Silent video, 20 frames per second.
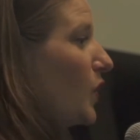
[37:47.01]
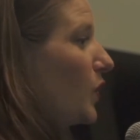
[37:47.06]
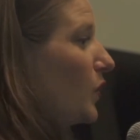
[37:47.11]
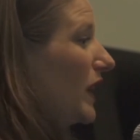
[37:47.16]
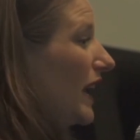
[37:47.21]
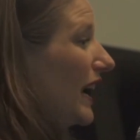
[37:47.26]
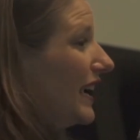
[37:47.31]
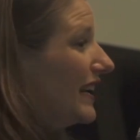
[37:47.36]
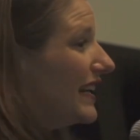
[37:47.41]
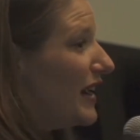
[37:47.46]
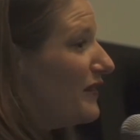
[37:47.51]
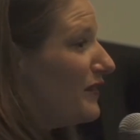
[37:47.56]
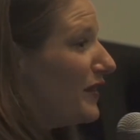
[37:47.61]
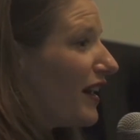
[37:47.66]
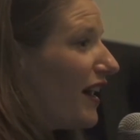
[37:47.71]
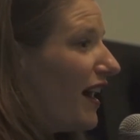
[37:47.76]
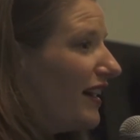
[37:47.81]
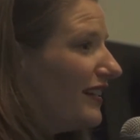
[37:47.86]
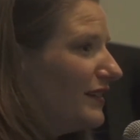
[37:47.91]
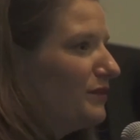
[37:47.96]
We had
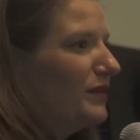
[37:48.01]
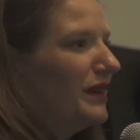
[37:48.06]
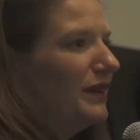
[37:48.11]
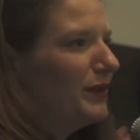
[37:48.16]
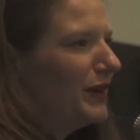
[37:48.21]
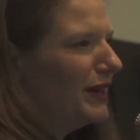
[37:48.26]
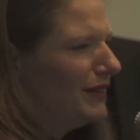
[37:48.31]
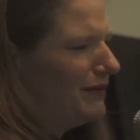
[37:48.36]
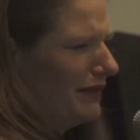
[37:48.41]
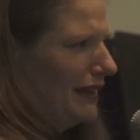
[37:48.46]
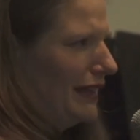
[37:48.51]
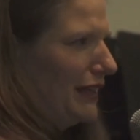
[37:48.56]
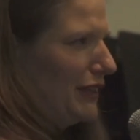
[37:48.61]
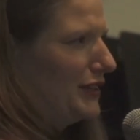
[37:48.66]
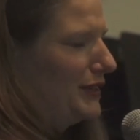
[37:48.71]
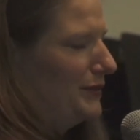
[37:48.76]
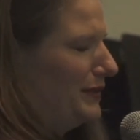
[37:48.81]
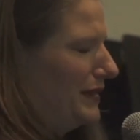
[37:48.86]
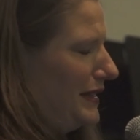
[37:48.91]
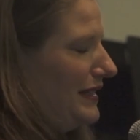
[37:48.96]
never gotten,
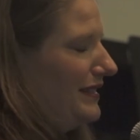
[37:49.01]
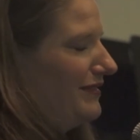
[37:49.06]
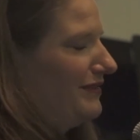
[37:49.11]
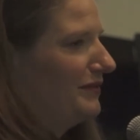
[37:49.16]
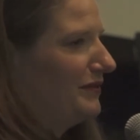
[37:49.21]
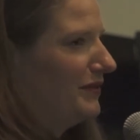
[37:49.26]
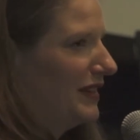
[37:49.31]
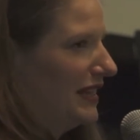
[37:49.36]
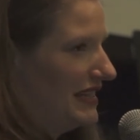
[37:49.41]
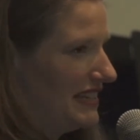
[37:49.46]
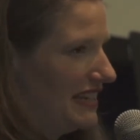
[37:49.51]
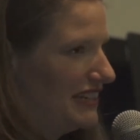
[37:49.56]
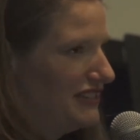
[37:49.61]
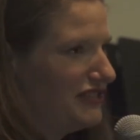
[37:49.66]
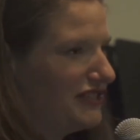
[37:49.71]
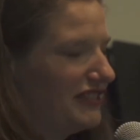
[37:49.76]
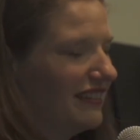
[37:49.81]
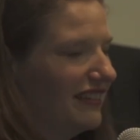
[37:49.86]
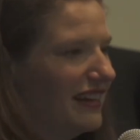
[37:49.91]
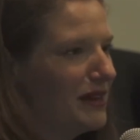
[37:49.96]
it wasn't
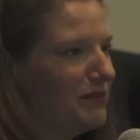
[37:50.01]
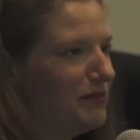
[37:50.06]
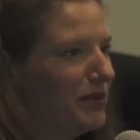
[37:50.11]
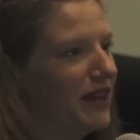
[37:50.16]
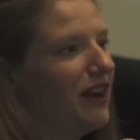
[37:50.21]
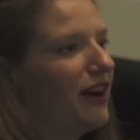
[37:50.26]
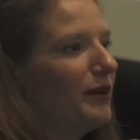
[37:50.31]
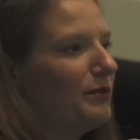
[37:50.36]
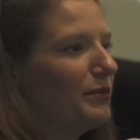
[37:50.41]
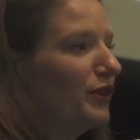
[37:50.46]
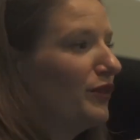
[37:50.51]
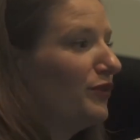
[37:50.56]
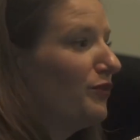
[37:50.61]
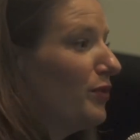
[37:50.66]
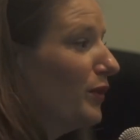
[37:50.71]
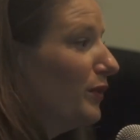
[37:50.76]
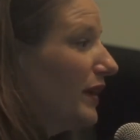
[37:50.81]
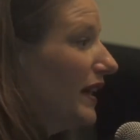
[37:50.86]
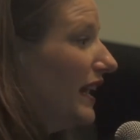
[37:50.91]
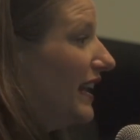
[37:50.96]
intentionally a PR move,
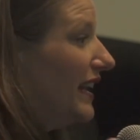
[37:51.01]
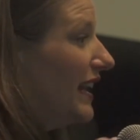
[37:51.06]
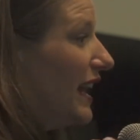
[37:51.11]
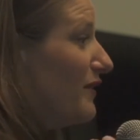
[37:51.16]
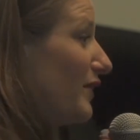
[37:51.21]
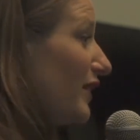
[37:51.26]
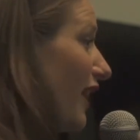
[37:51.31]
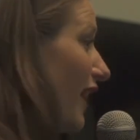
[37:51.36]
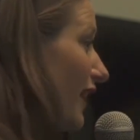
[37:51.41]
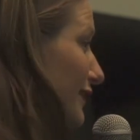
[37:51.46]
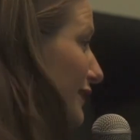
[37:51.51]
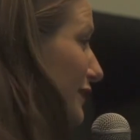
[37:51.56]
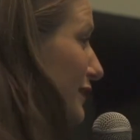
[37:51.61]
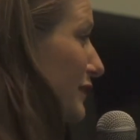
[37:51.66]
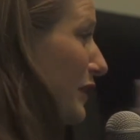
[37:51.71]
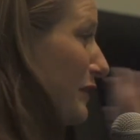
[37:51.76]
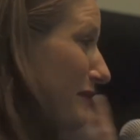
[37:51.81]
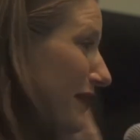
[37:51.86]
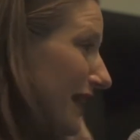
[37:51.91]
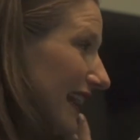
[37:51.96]
but we had never gotten
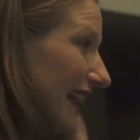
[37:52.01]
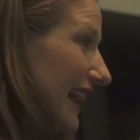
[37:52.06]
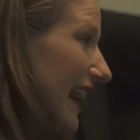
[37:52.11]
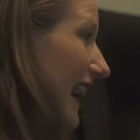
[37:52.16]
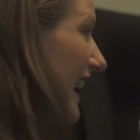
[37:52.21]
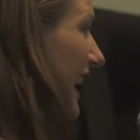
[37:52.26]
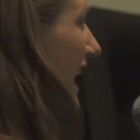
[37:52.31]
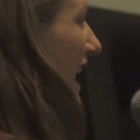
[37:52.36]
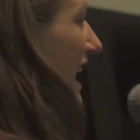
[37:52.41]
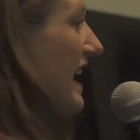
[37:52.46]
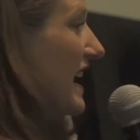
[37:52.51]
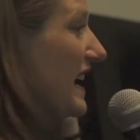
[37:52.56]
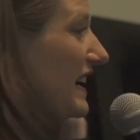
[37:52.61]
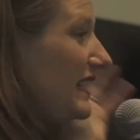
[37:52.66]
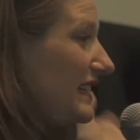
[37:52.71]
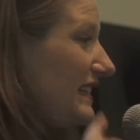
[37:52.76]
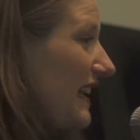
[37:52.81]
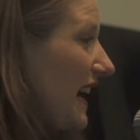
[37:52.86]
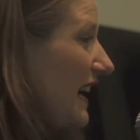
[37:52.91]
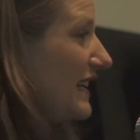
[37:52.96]
so many
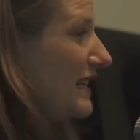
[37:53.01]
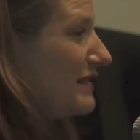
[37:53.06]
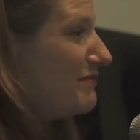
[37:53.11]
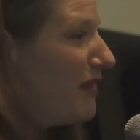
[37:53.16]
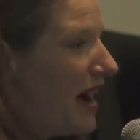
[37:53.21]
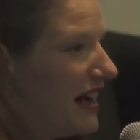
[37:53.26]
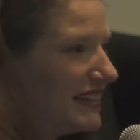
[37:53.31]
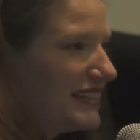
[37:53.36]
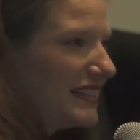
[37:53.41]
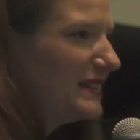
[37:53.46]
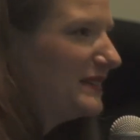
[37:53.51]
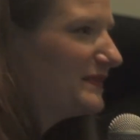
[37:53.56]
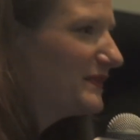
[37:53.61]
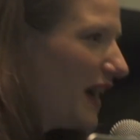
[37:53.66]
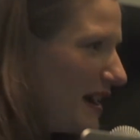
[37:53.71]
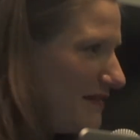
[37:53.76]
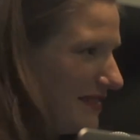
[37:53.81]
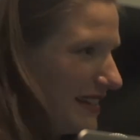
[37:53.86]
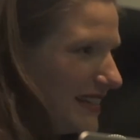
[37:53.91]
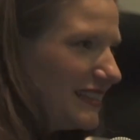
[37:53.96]
excited, positive
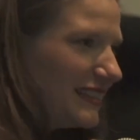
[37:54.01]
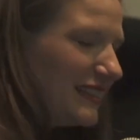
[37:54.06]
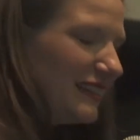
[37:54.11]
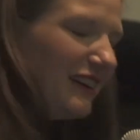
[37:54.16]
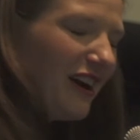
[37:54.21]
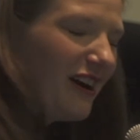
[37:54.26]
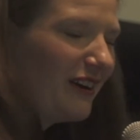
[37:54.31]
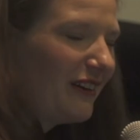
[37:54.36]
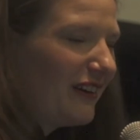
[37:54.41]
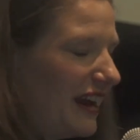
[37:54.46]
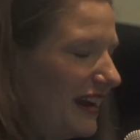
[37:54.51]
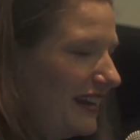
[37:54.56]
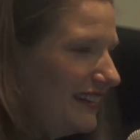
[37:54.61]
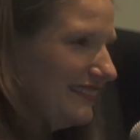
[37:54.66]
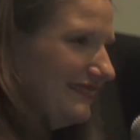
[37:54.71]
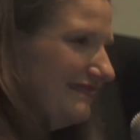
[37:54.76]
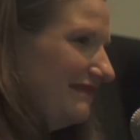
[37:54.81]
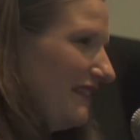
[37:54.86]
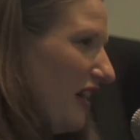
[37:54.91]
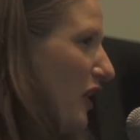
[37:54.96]
comments in
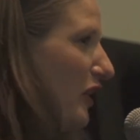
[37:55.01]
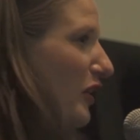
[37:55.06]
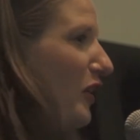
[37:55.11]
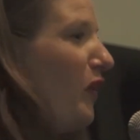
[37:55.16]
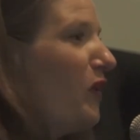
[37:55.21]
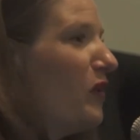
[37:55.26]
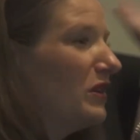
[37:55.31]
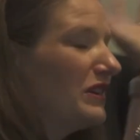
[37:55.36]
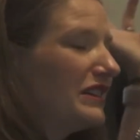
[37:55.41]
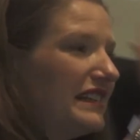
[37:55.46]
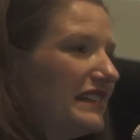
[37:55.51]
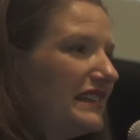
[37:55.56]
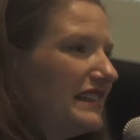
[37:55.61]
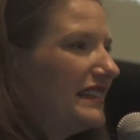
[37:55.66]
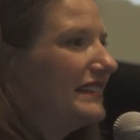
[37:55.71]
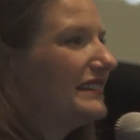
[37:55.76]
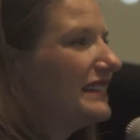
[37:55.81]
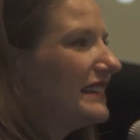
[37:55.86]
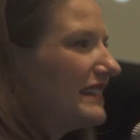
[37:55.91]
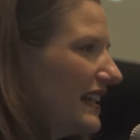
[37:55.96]
our whole
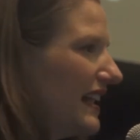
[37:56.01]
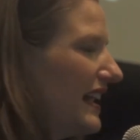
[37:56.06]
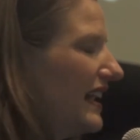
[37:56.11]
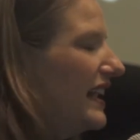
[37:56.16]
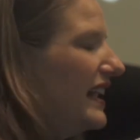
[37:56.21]
existence.